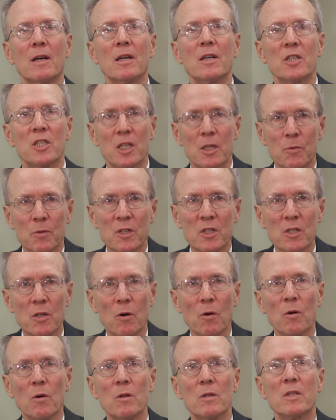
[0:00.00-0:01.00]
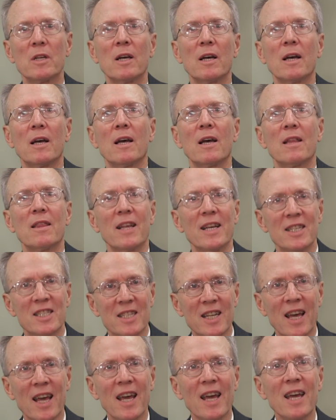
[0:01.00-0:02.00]
She was told, "They
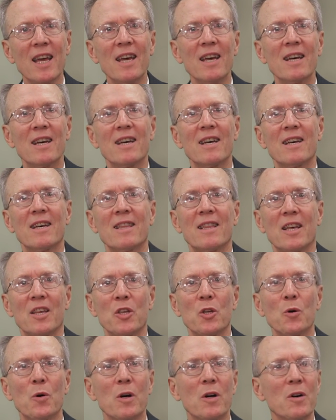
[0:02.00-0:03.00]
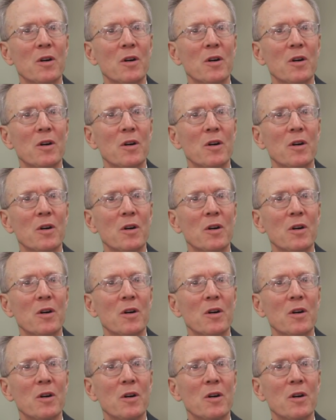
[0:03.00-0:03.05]
say that you are